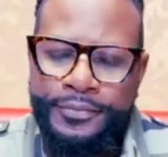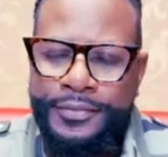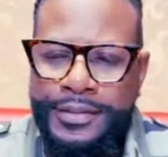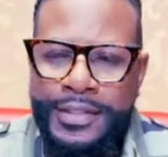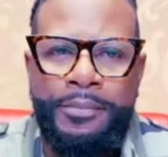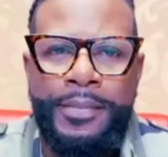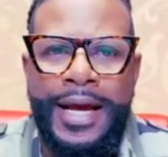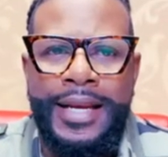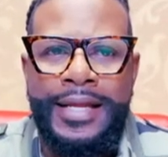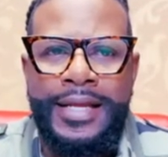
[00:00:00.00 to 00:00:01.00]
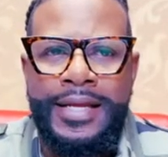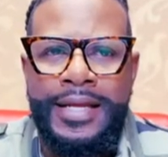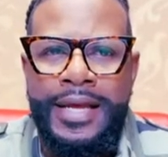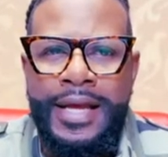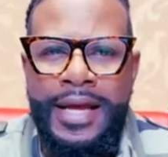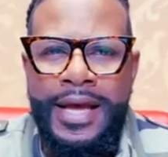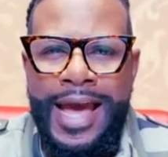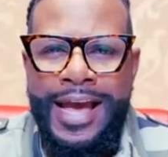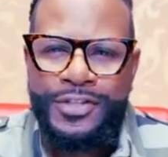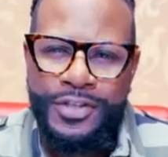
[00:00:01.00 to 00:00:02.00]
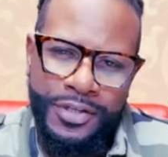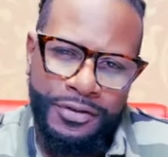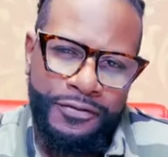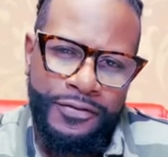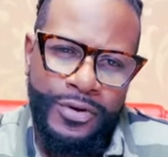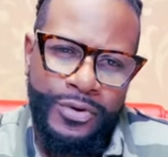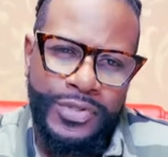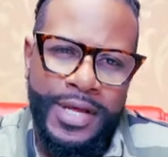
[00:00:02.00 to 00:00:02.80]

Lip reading: somebody has to diffuse